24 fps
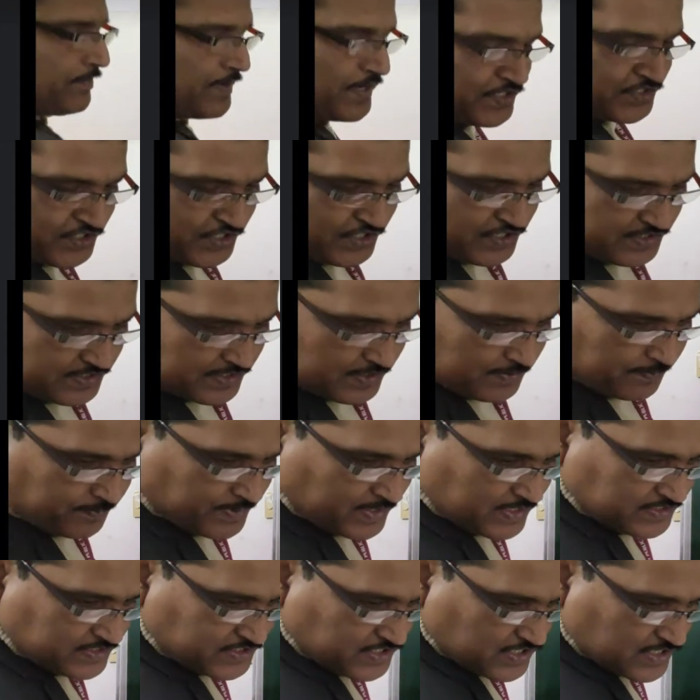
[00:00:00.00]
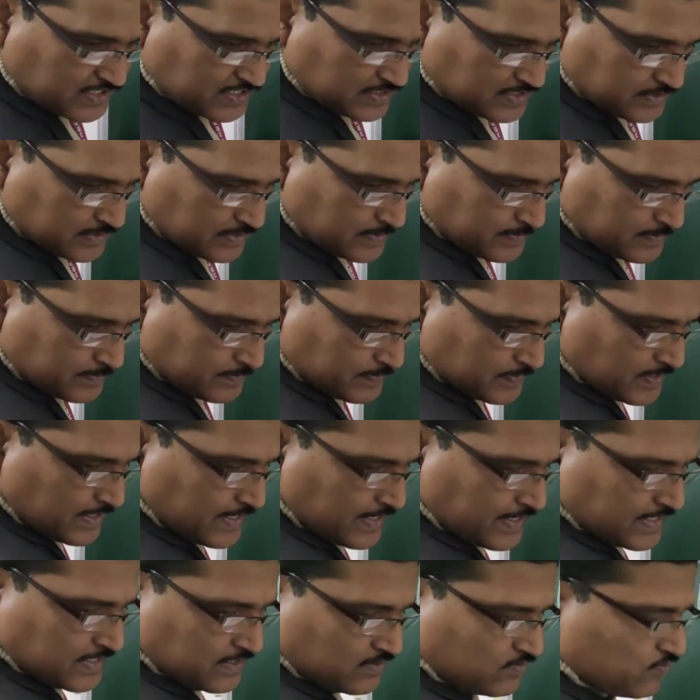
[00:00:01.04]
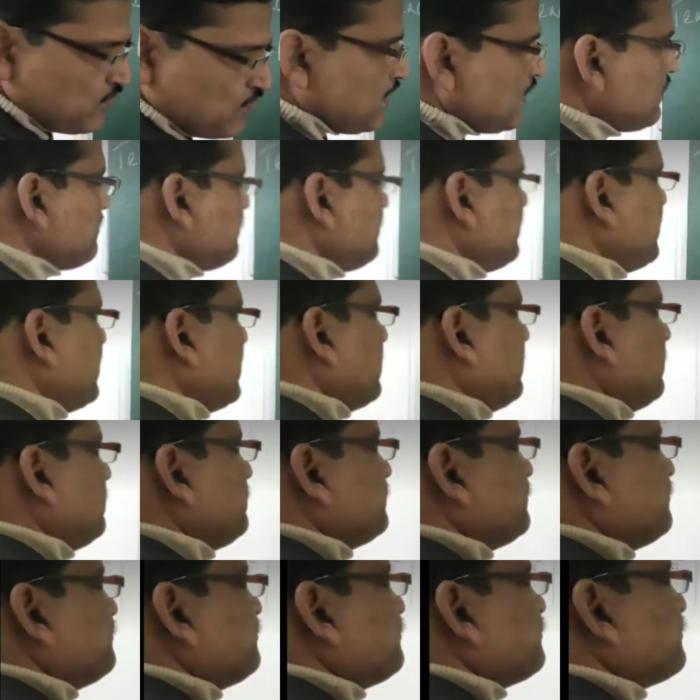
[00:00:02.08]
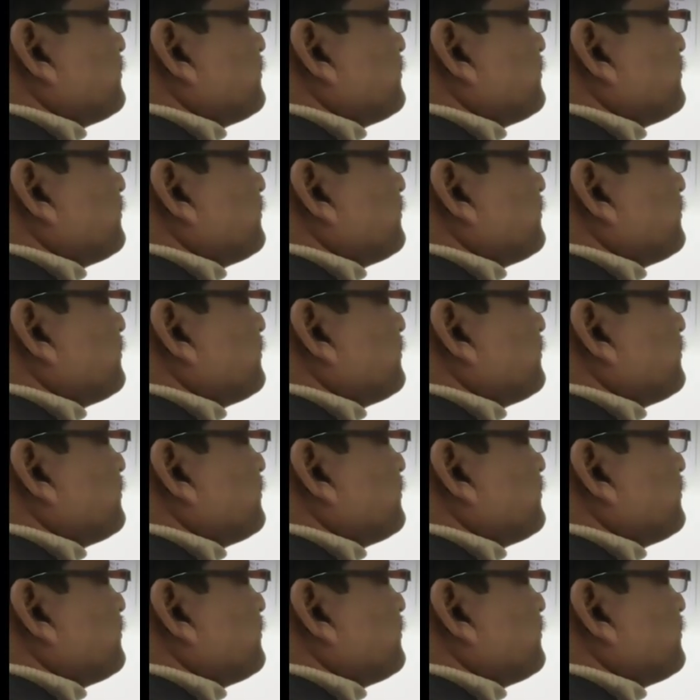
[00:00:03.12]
Patient temperature at 1 p.m.